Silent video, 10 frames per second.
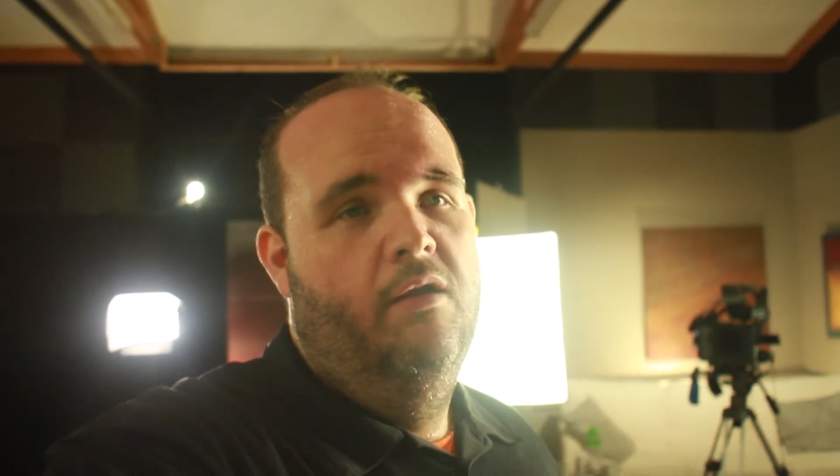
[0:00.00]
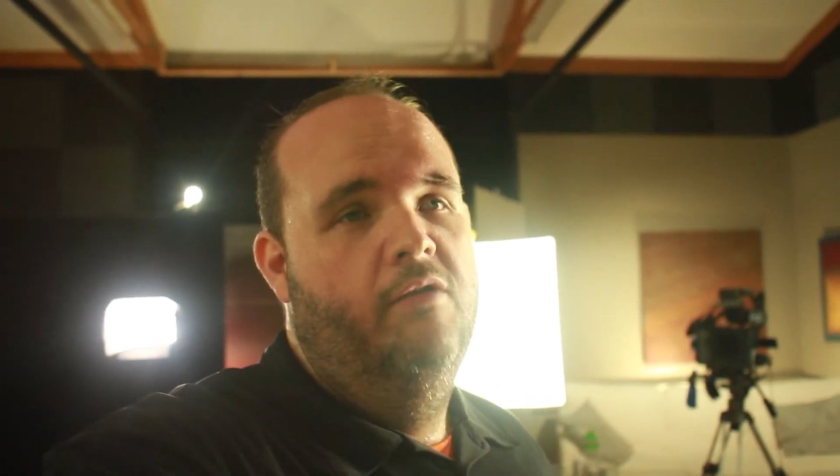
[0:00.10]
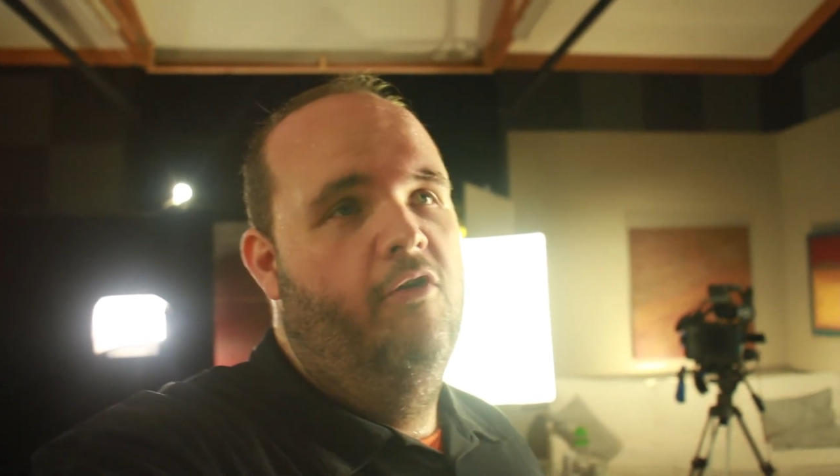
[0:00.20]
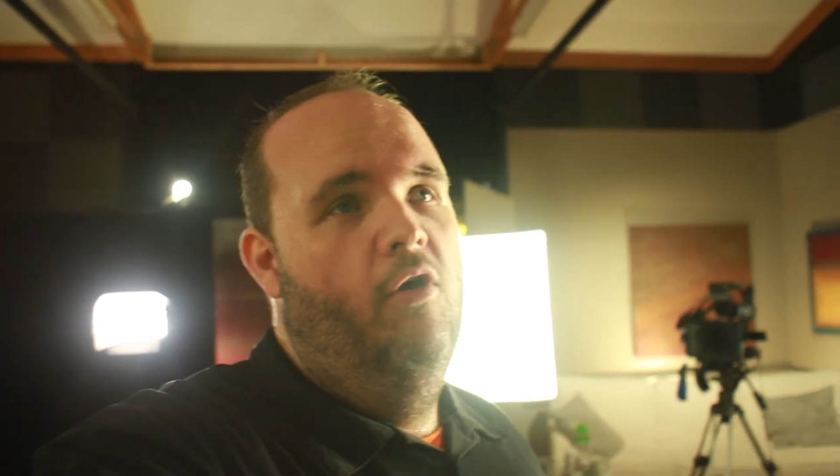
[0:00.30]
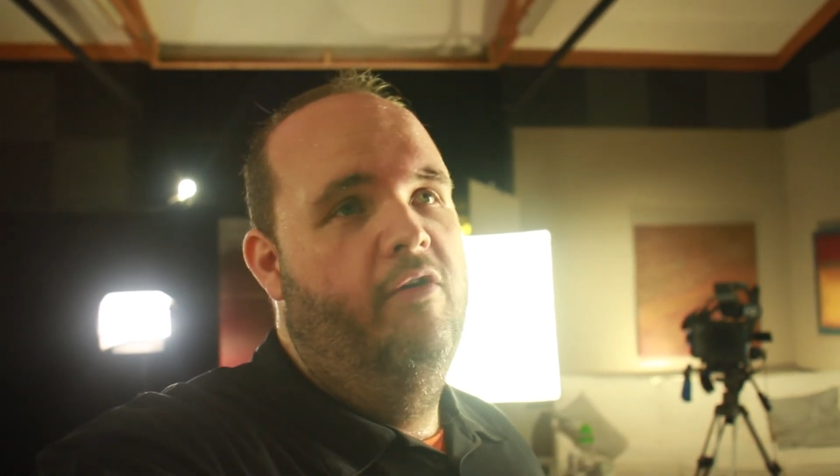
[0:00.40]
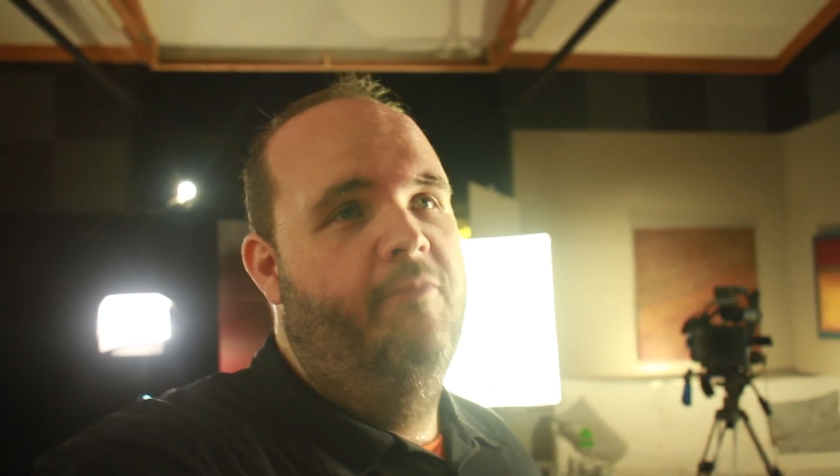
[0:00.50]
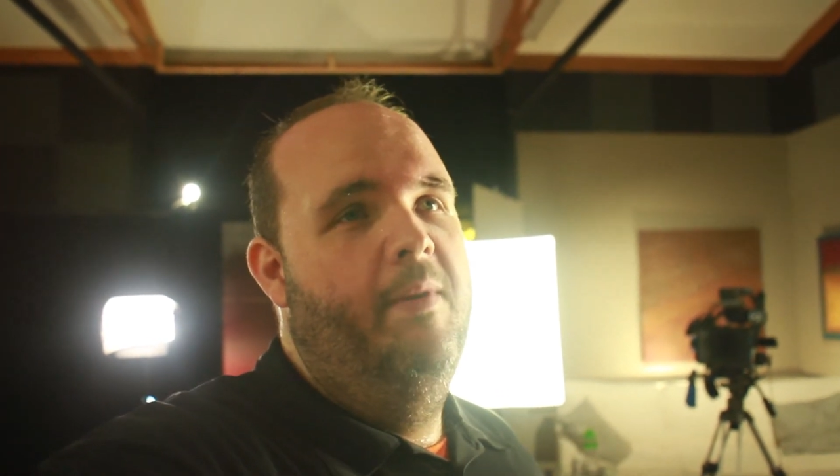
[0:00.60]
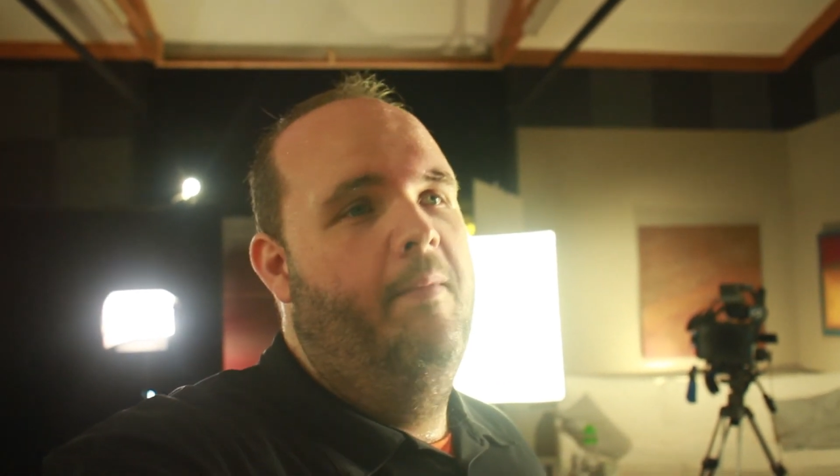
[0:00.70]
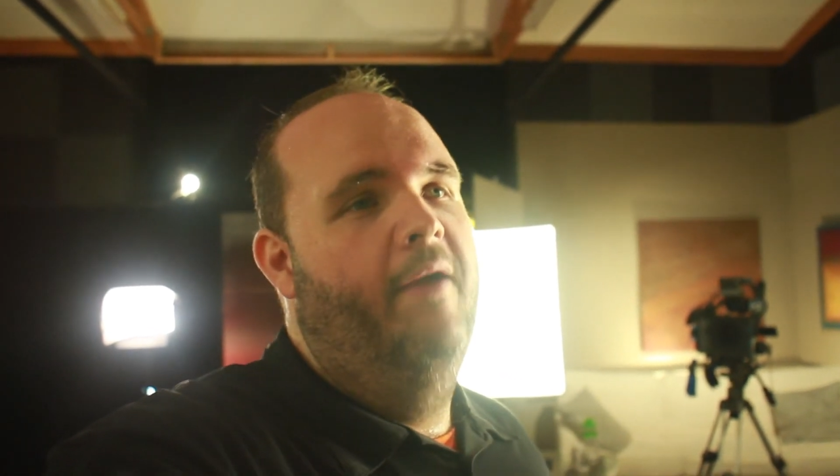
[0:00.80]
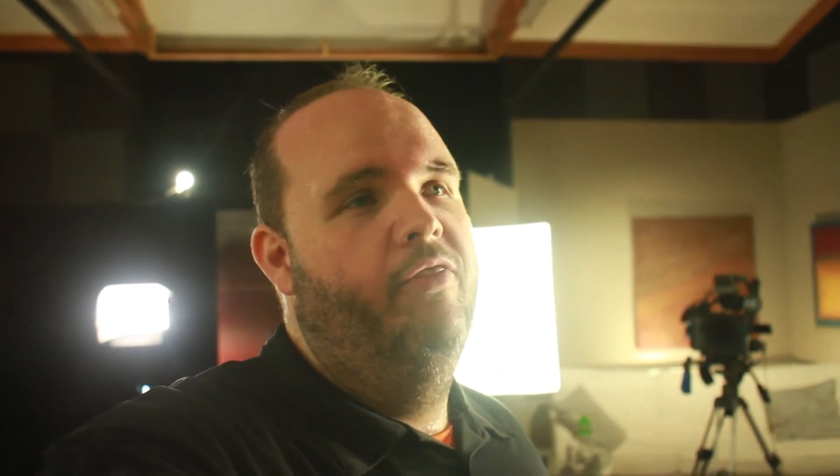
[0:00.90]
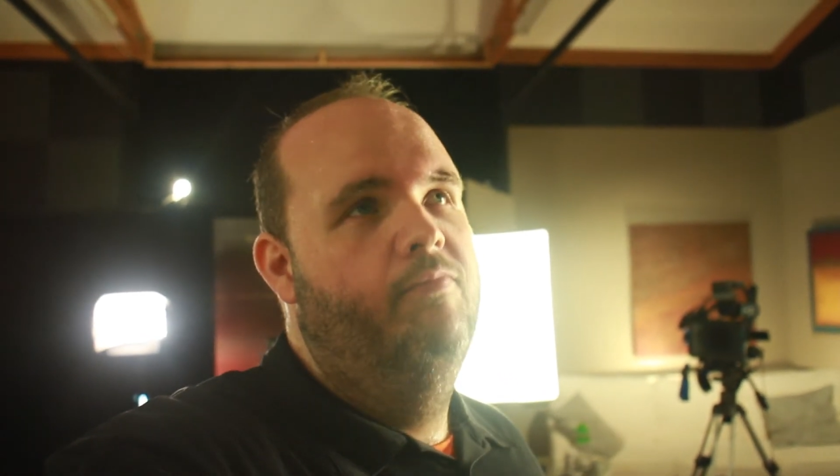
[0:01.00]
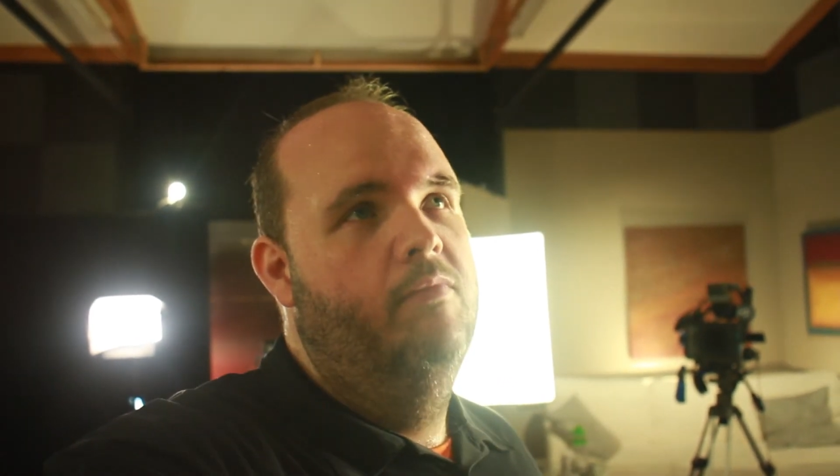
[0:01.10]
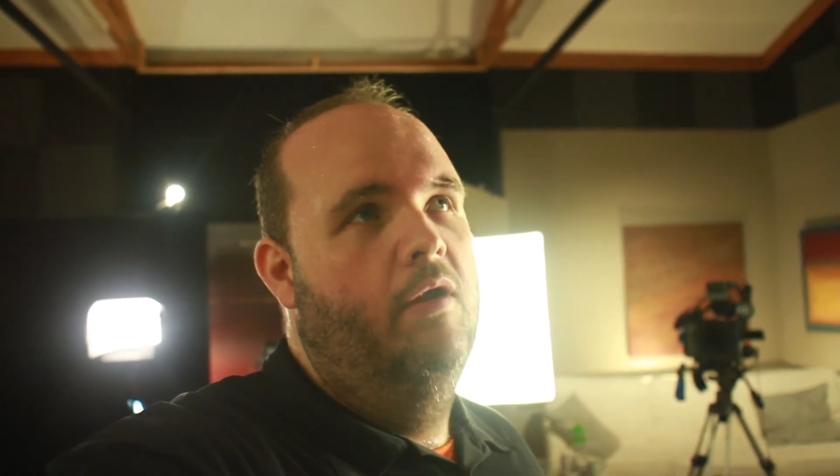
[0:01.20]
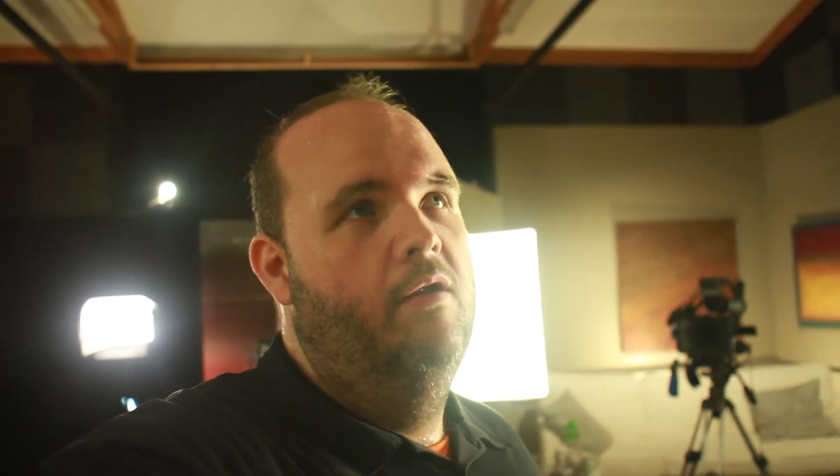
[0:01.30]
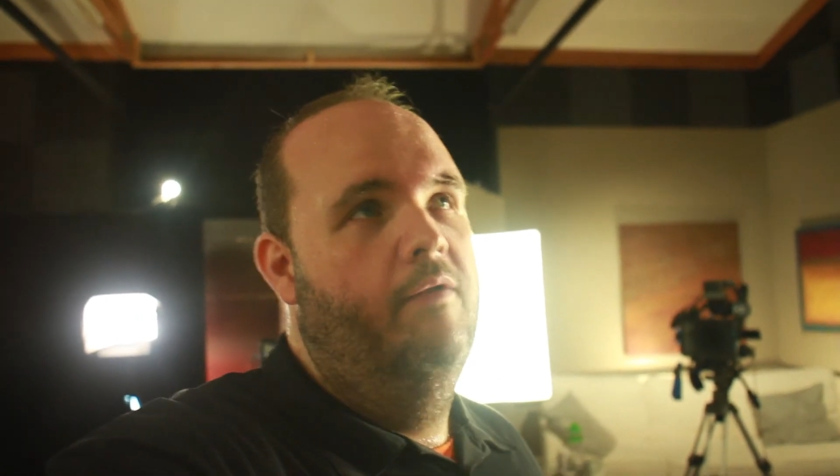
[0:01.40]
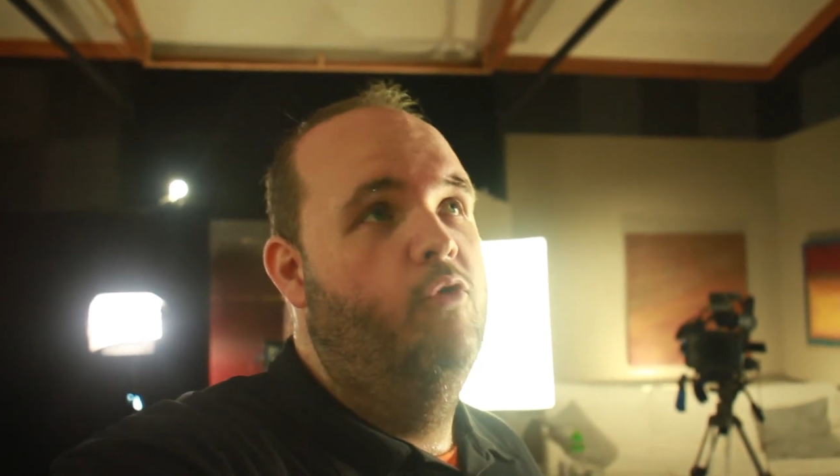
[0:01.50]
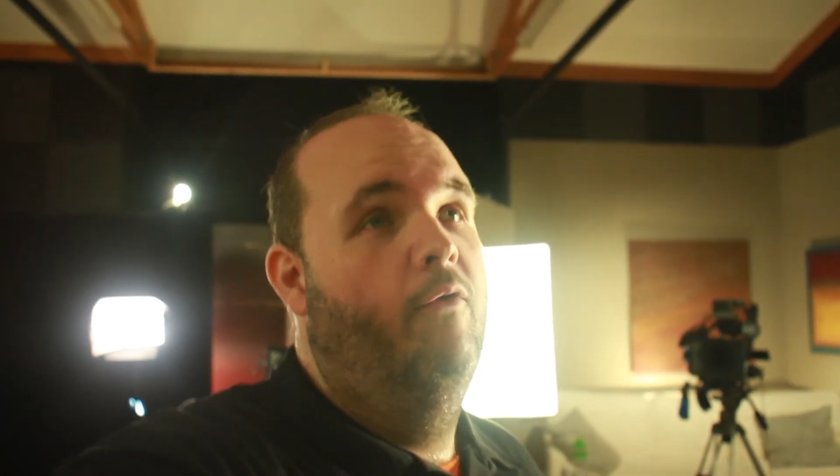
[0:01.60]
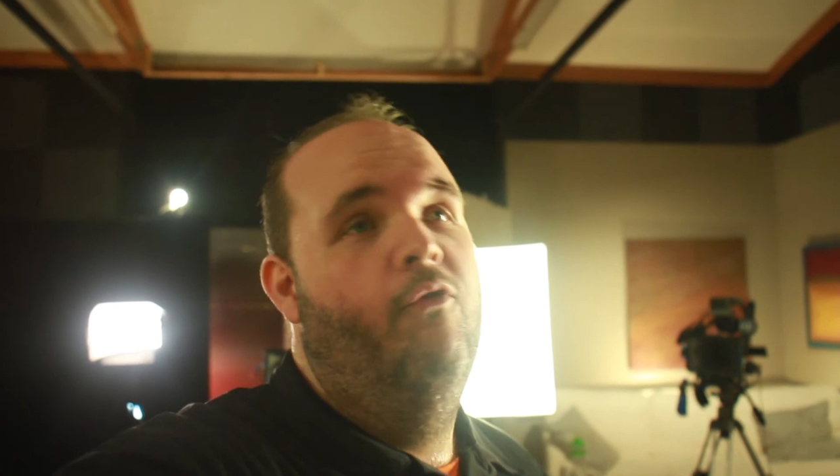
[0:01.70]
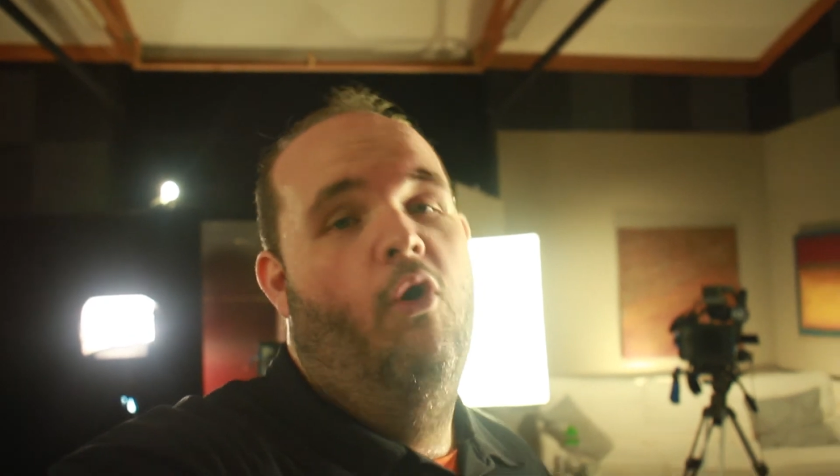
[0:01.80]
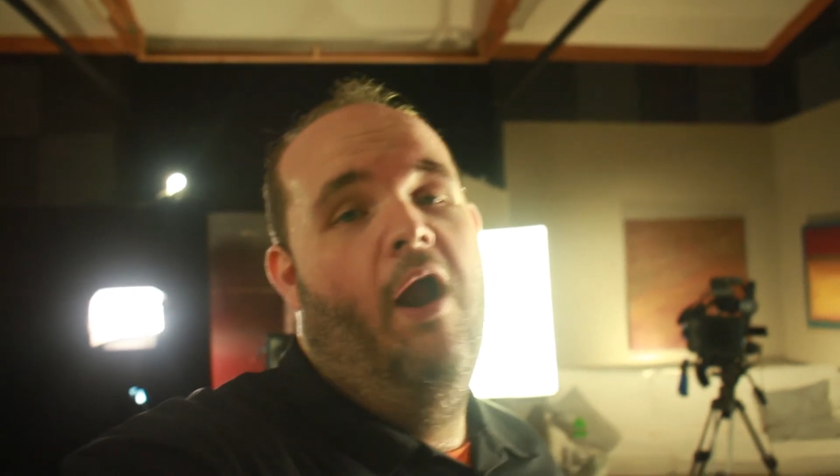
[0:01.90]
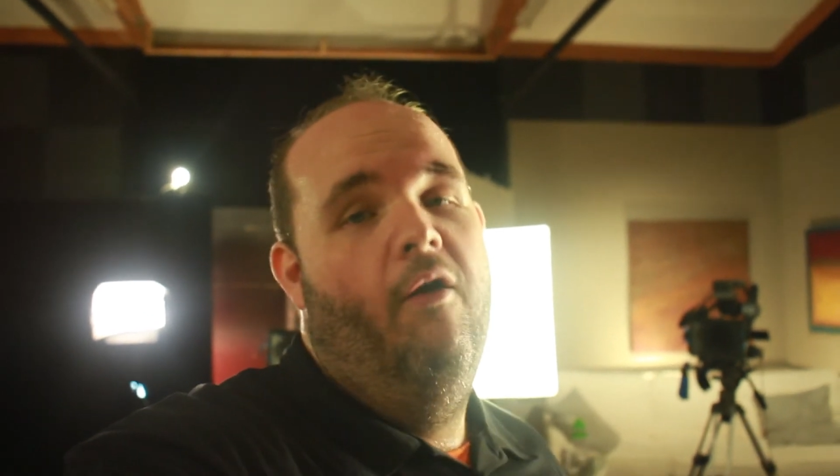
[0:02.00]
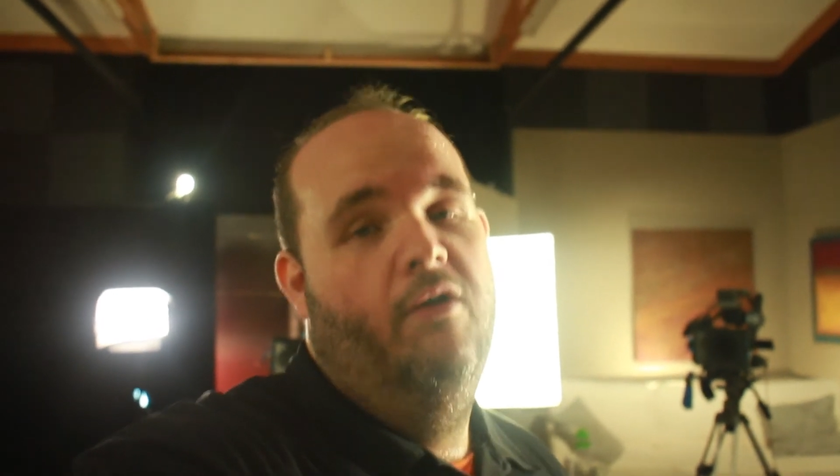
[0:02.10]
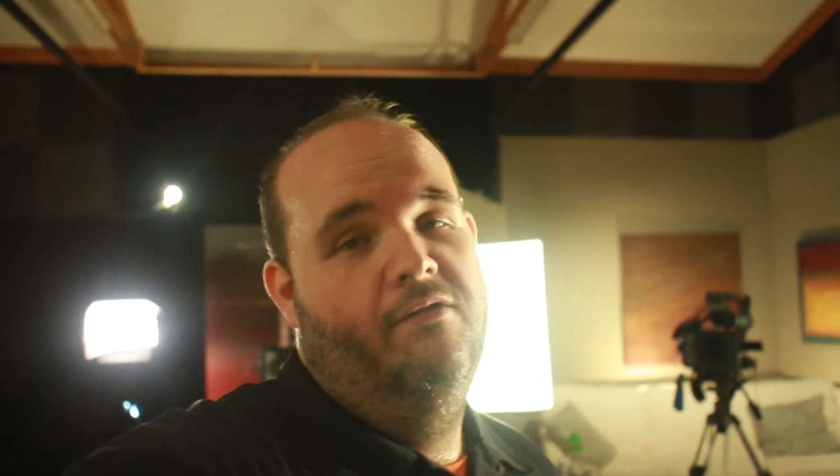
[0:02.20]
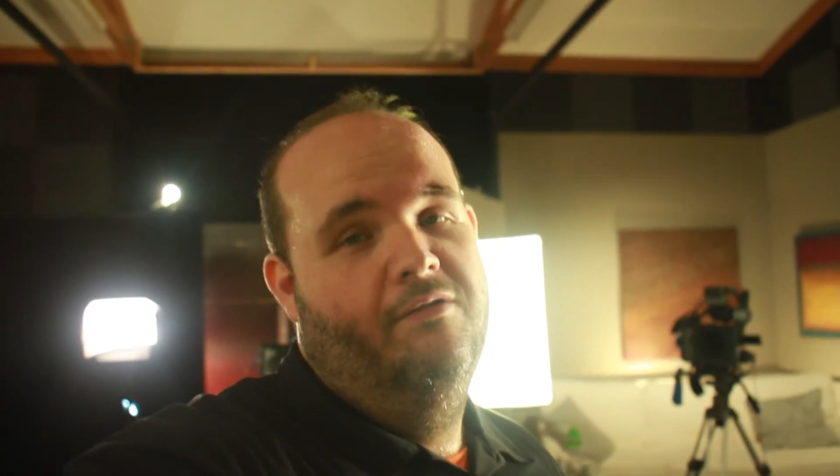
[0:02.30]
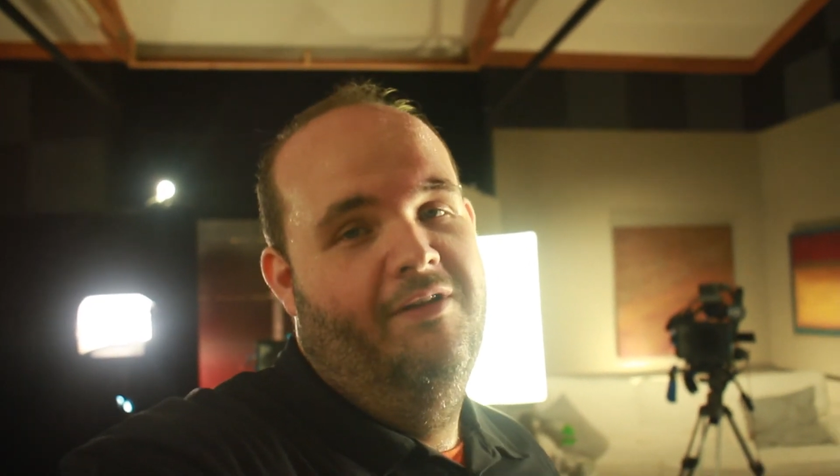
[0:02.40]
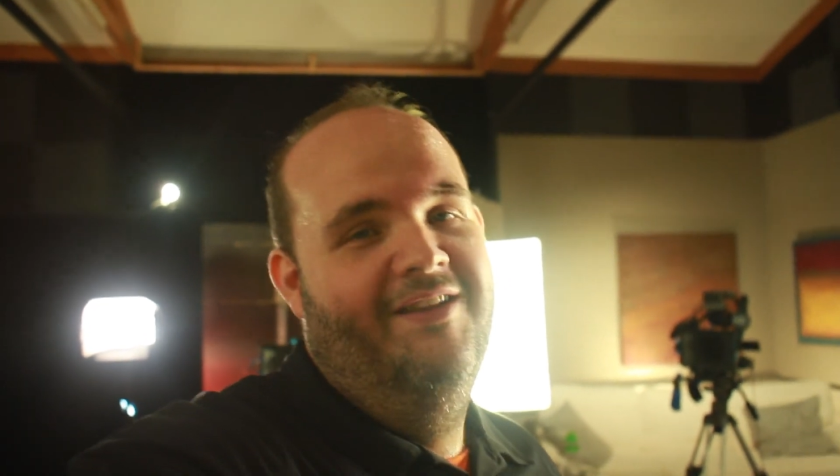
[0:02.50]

So it's been about 4 hours.